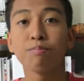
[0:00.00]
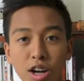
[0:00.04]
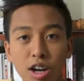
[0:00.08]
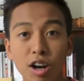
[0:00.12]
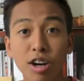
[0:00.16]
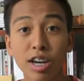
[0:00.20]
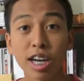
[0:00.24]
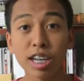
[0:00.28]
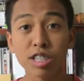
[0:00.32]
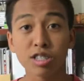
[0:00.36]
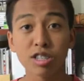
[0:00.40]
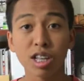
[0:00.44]

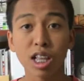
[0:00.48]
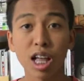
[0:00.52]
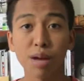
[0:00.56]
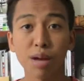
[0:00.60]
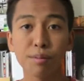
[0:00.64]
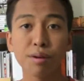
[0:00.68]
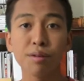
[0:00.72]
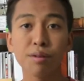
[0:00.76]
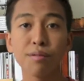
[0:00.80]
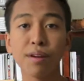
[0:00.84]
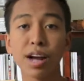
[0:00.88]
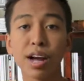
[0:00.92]
Okay, so
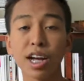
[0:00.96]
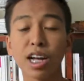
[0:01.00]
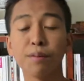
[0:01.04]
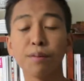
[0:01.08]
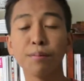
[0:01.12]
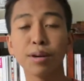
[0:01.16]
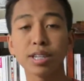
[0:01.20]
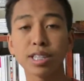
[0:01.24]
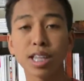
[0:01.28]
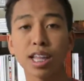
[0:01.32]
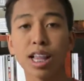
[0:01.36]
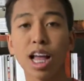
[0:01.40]
let me rant
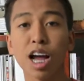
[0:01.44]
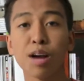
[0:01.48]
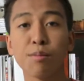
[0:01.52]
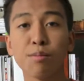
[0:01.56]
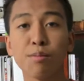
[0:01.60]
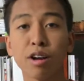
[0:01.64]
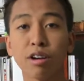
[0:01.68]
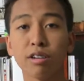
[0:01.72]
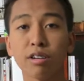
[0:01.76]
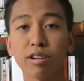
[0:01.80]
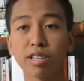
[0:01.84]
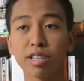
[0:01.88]
about the
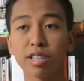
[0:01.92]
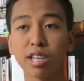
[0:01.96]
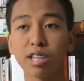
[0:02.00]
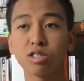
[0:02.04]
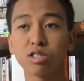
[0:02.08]
library.